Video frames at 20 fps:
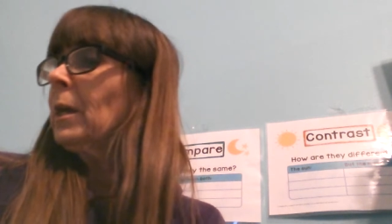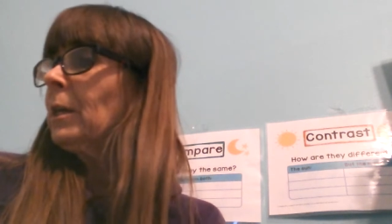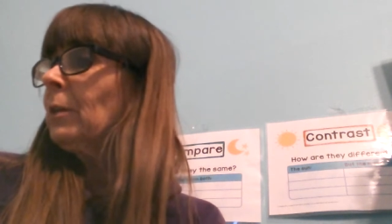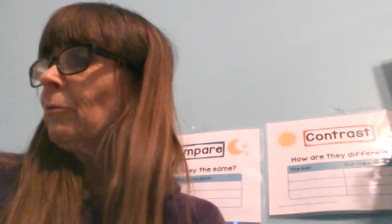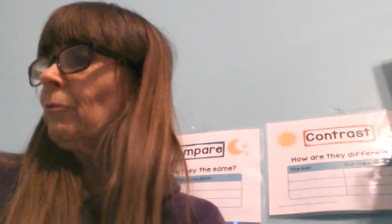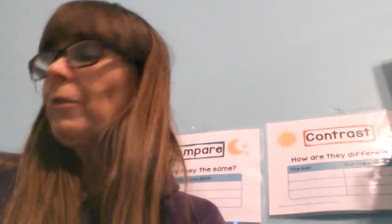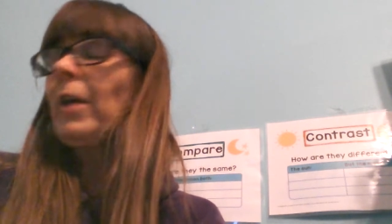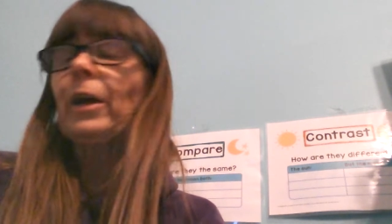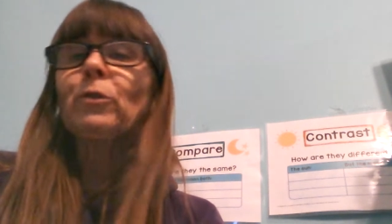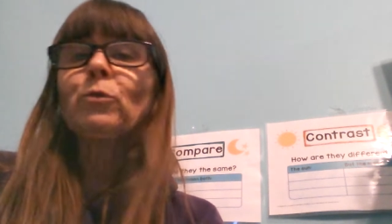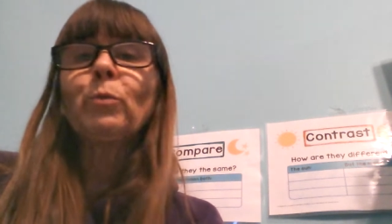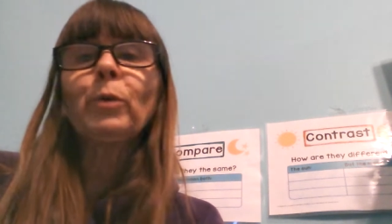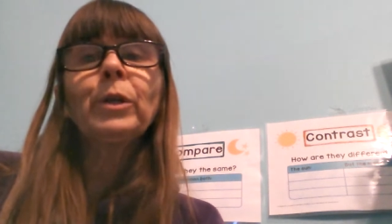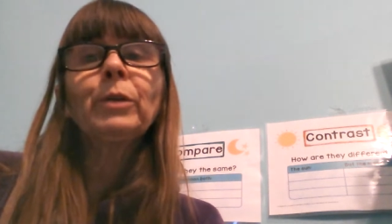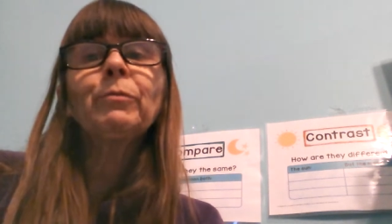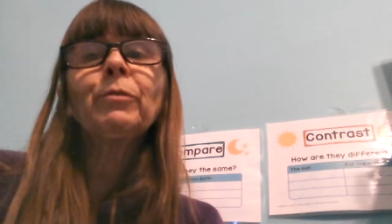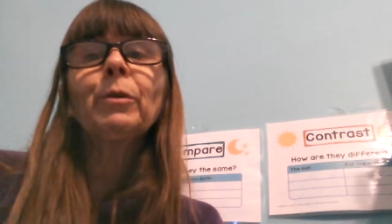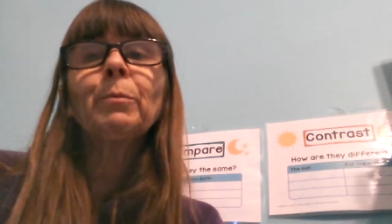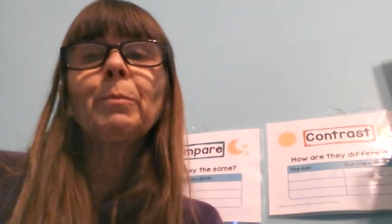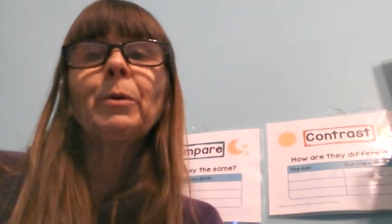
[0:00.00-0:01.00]
In fact,
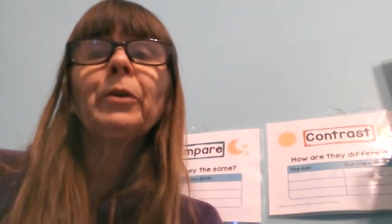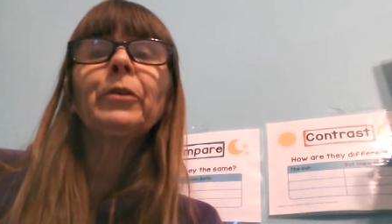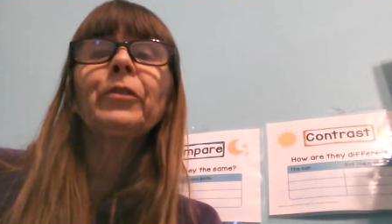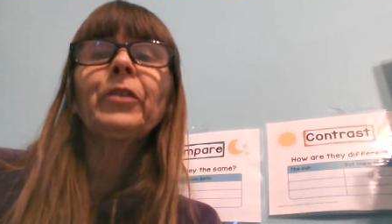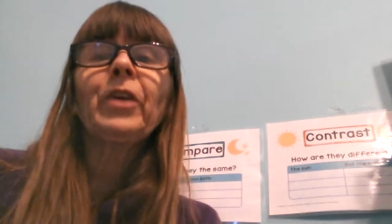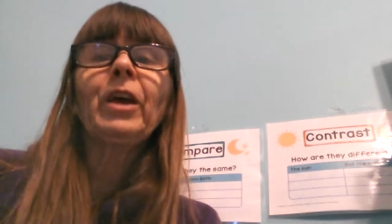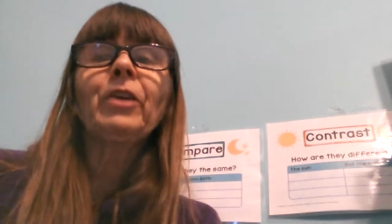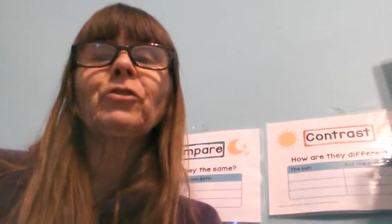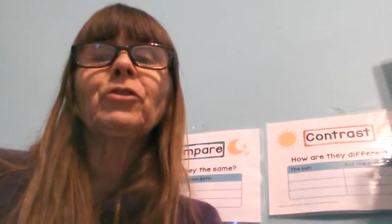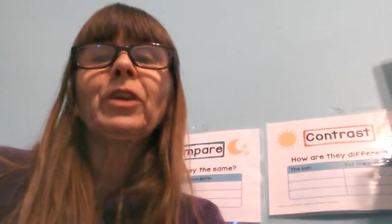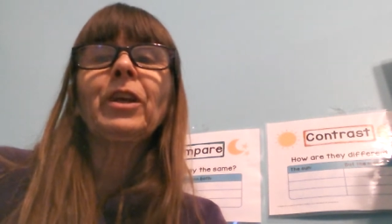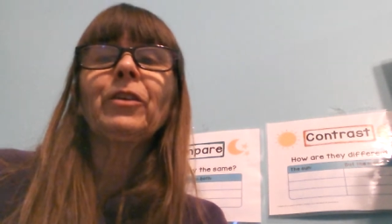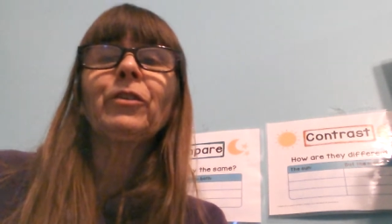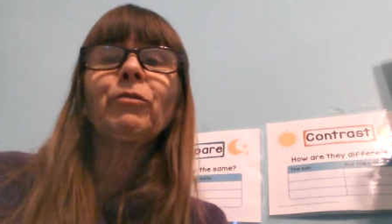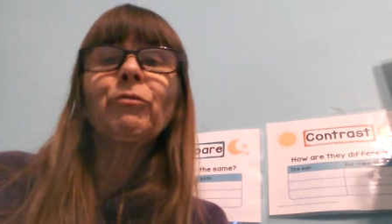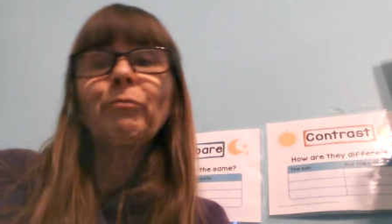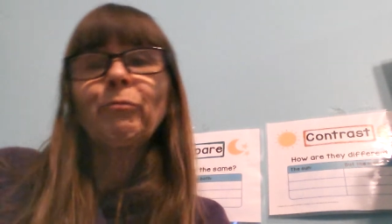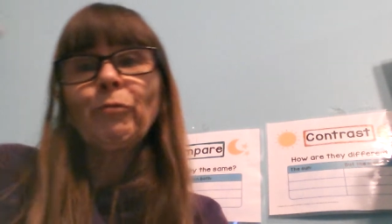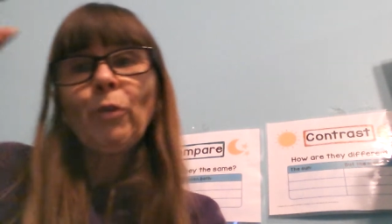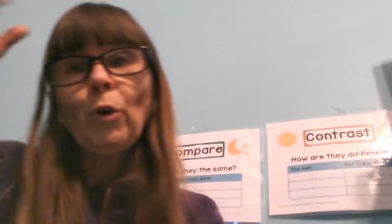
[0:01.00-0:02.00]
one of her books actually
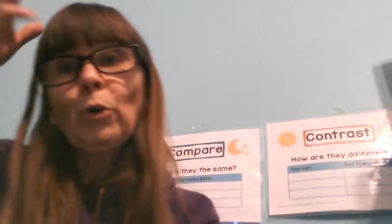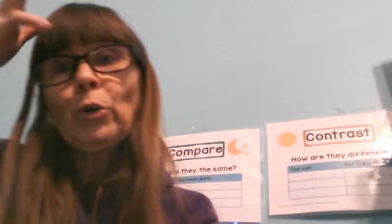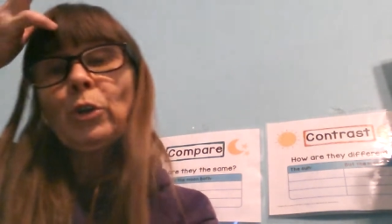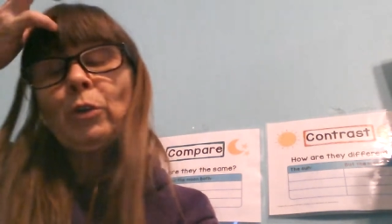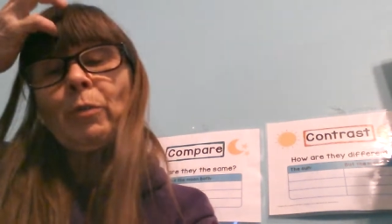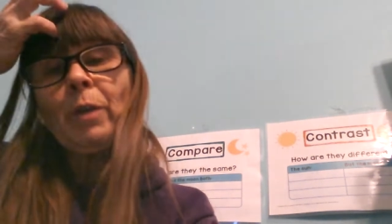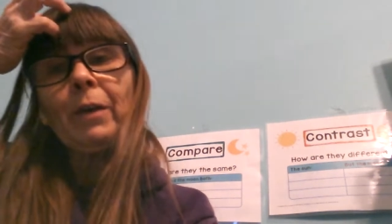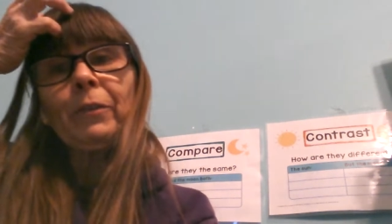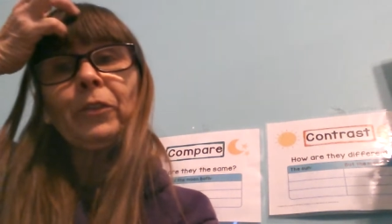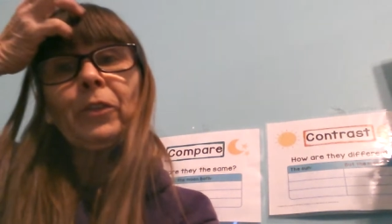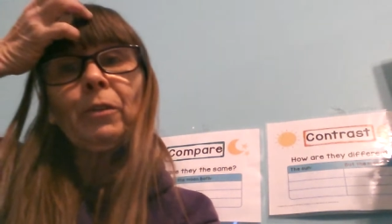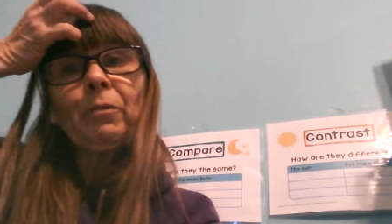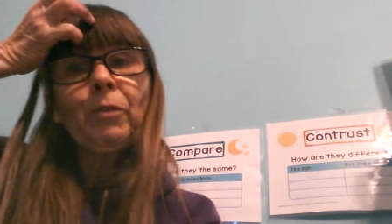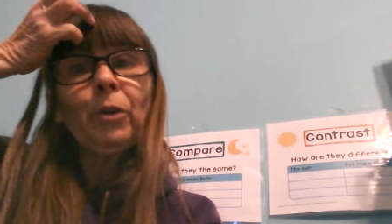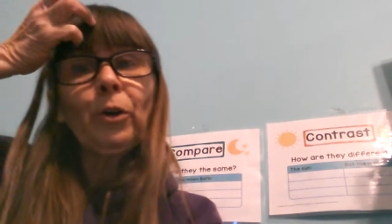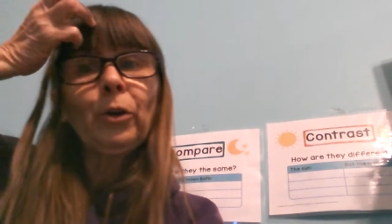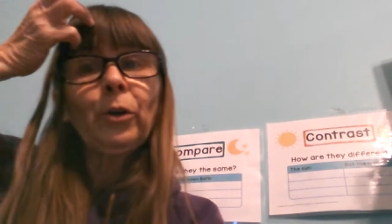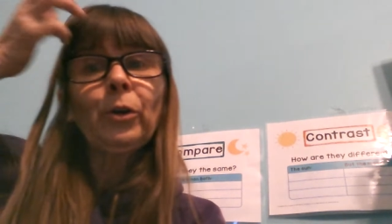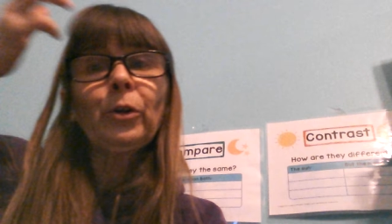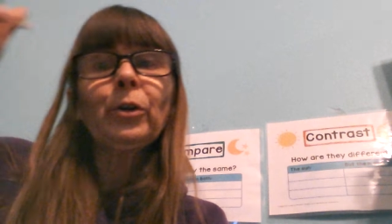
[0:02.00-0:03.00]
has photographs of
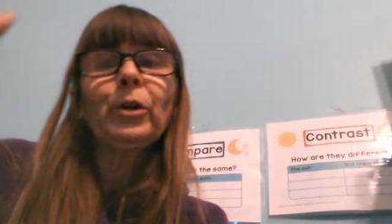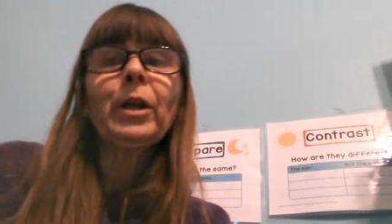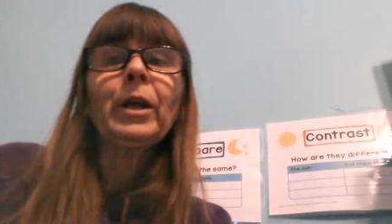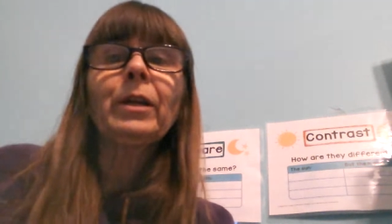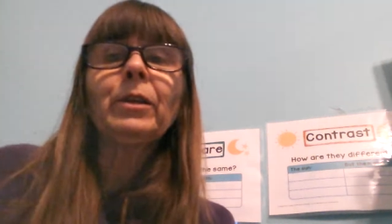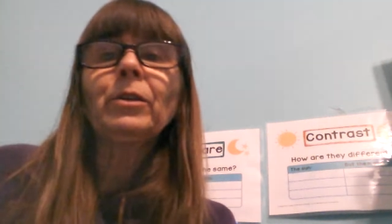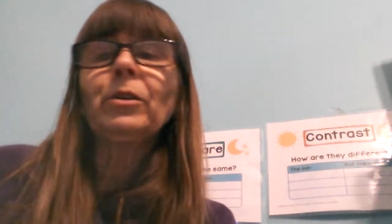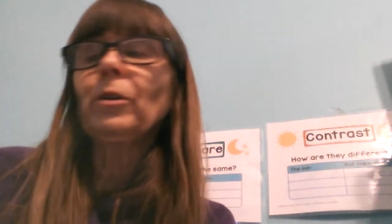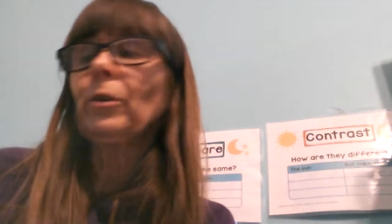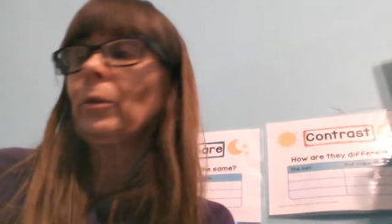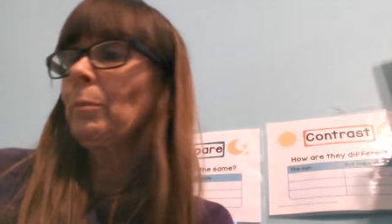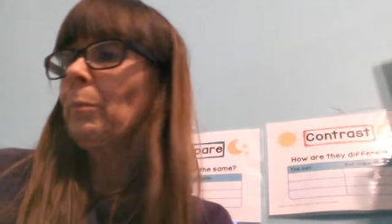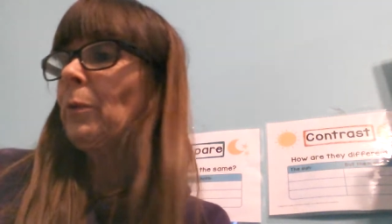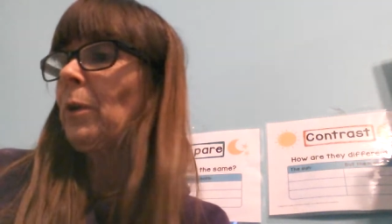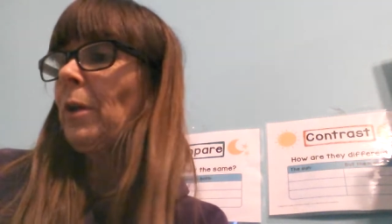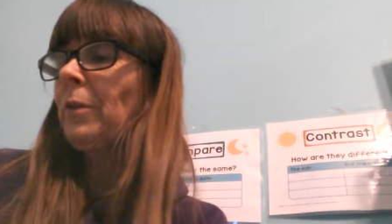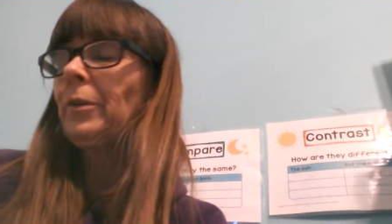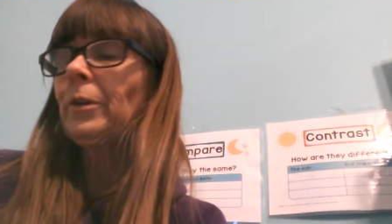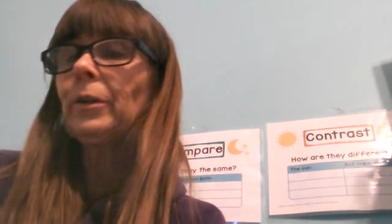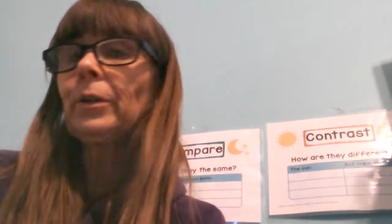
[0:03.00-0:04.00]
her and her
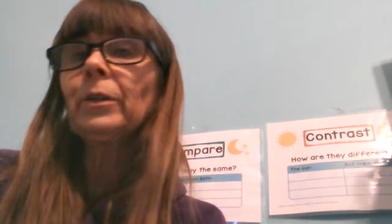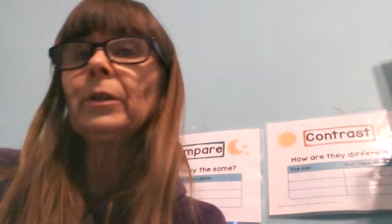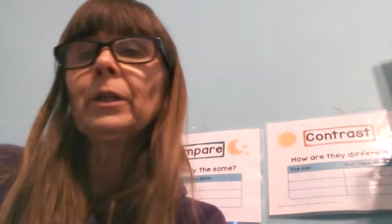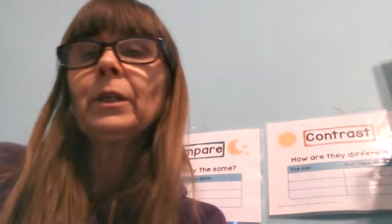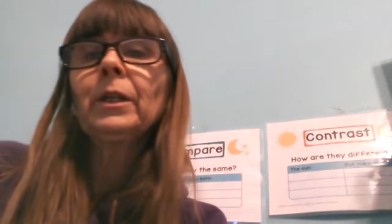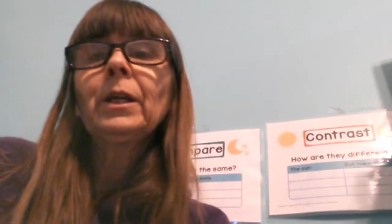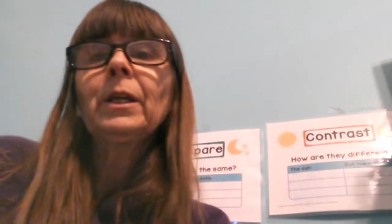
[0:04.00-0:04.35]
brother